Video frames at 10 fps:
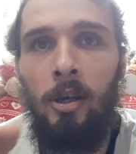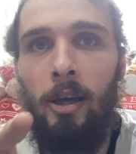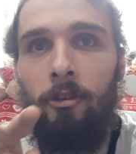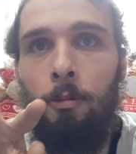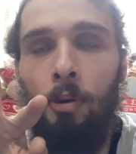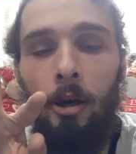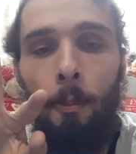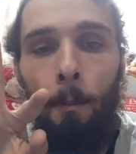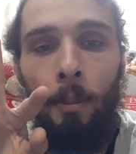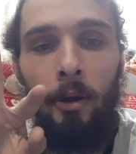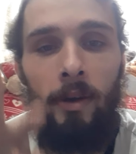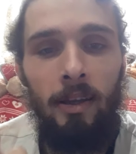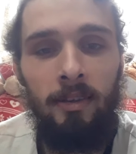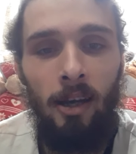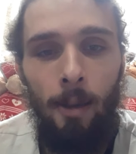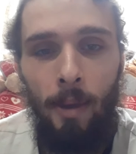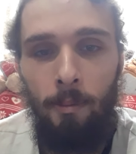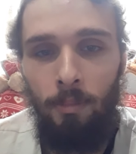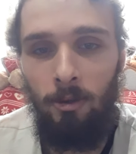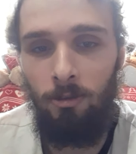If you put period time
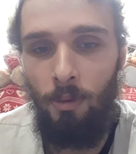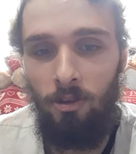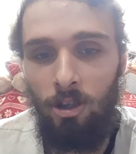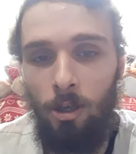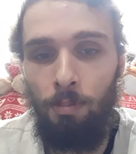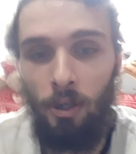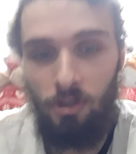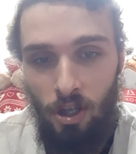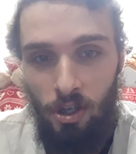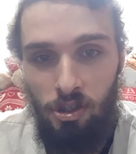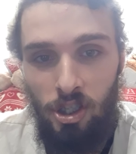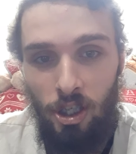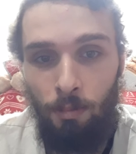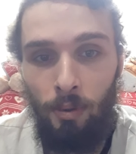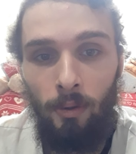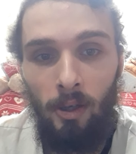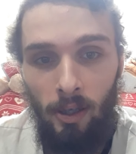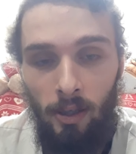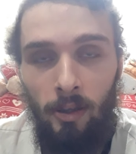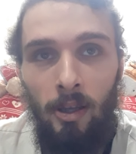music up on YouTube,
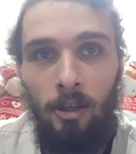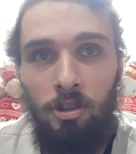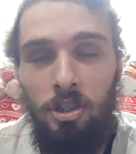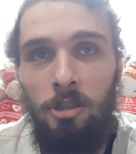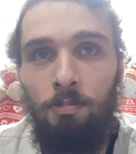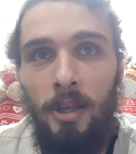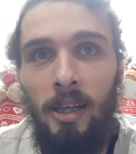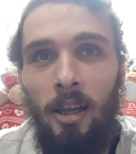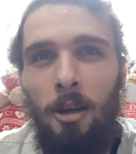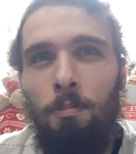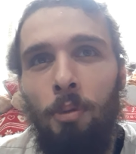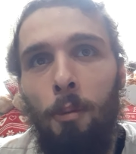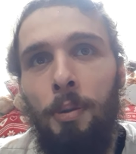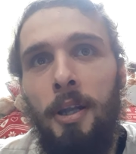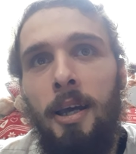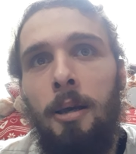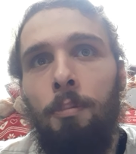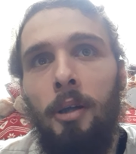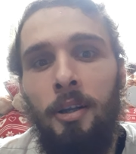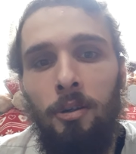there should be a load popping
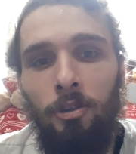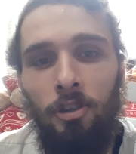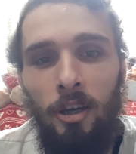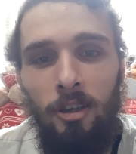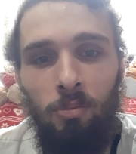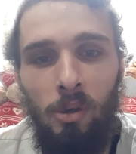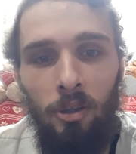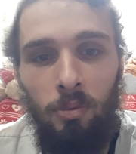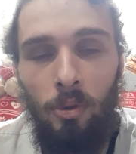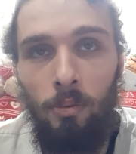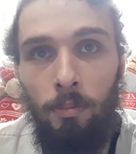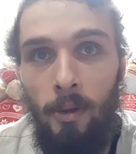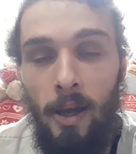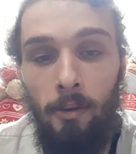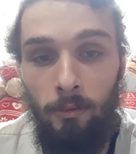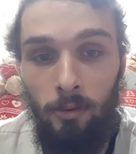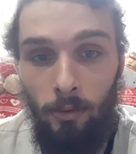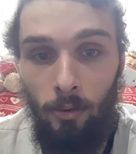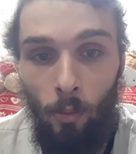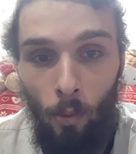up, and also there's World War
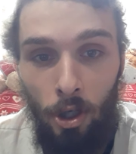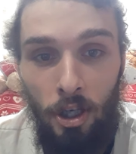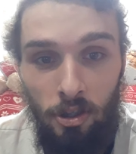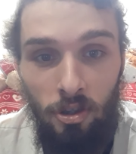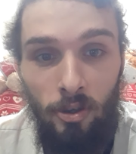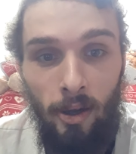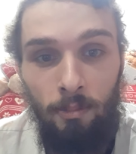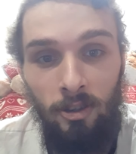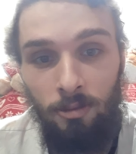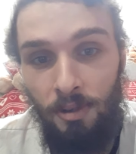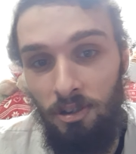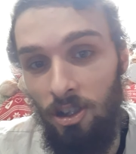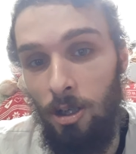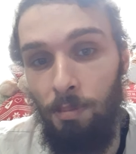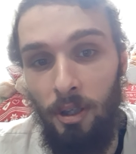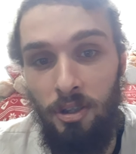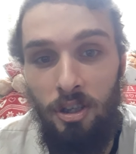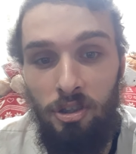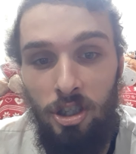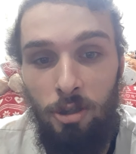1 and 2 ambience music up on
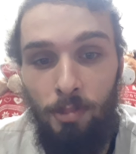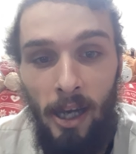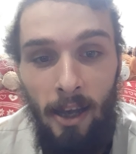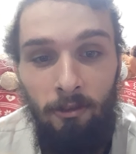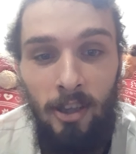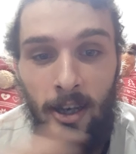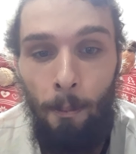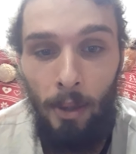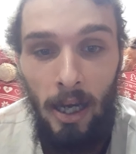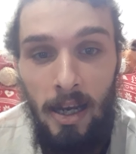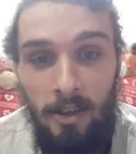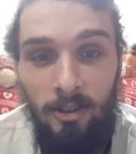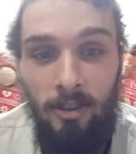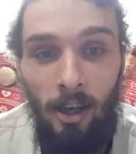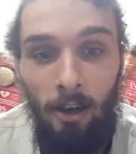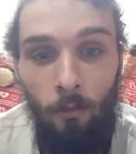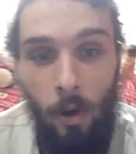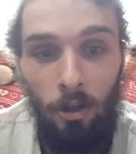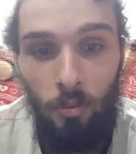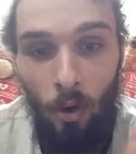YouTube. I have done a playlist of
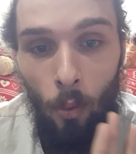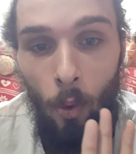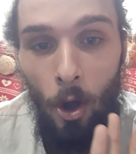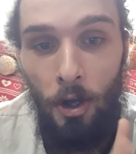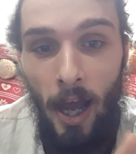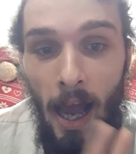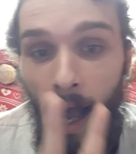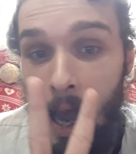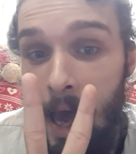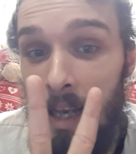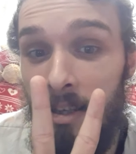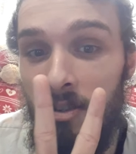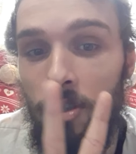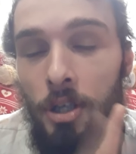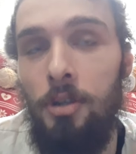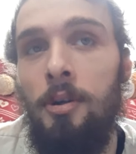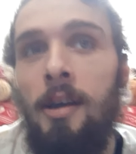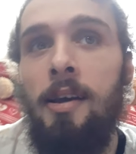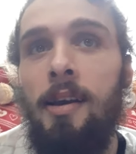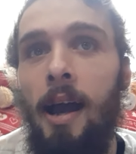World War 1 and 2
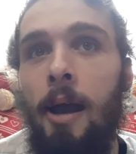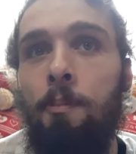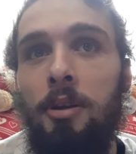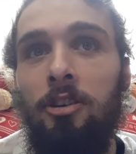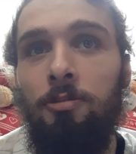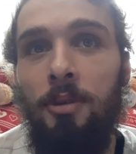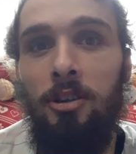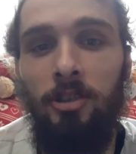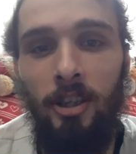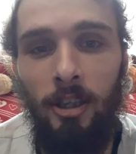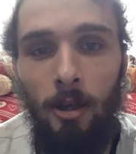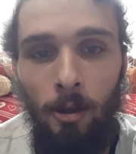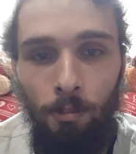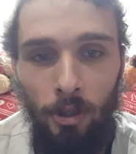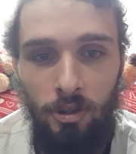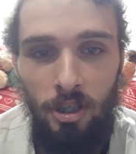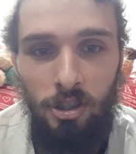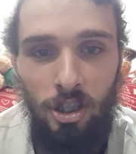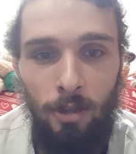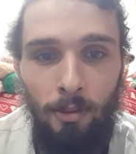ambience music up on
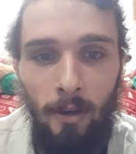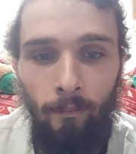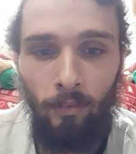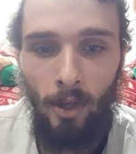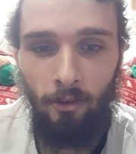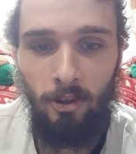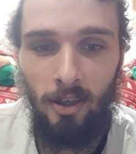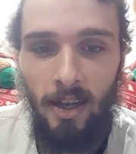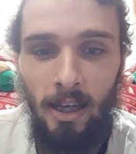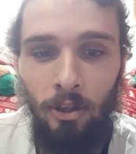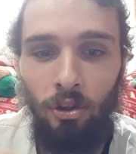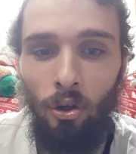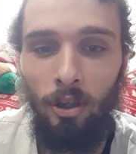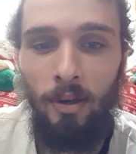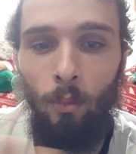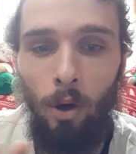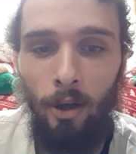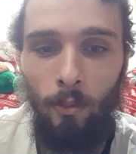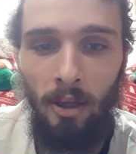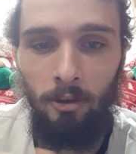YouTube. I've done it as all in
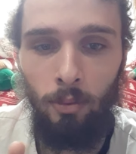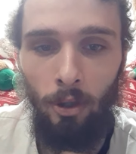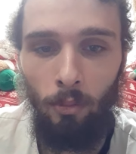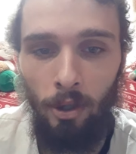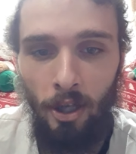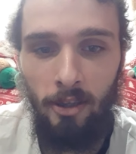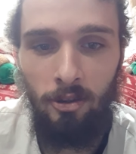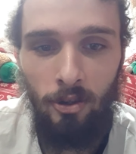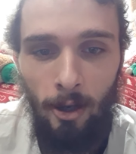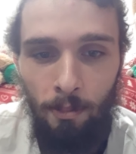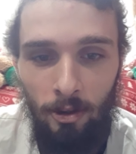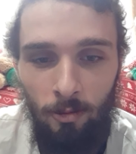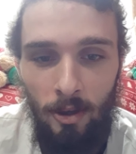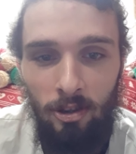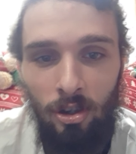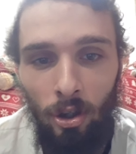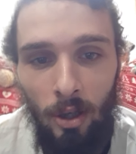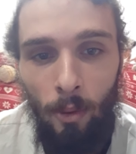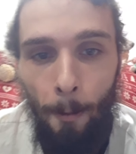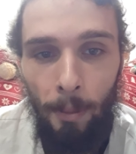one World War 1 and 2 ambience music all
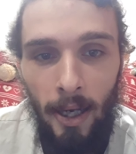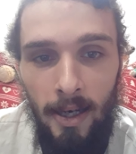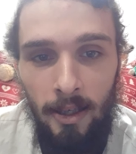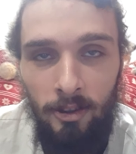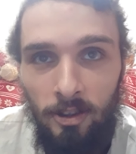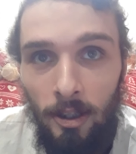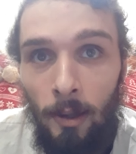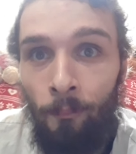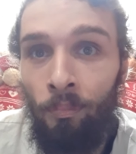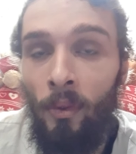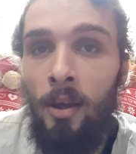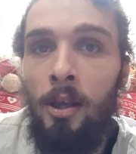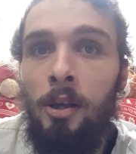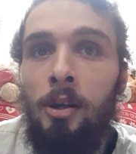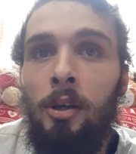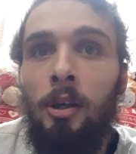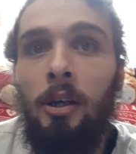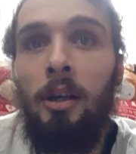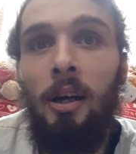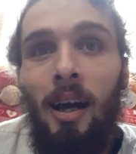in one playlist.
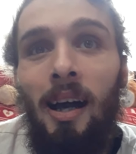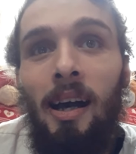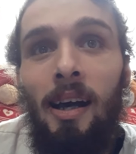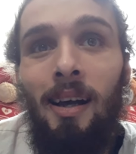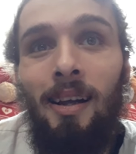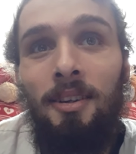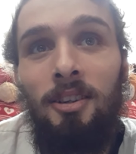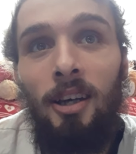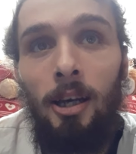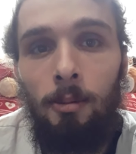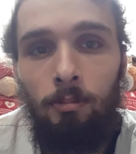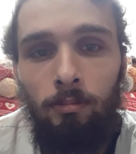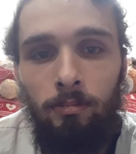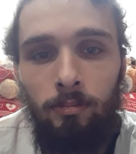And um,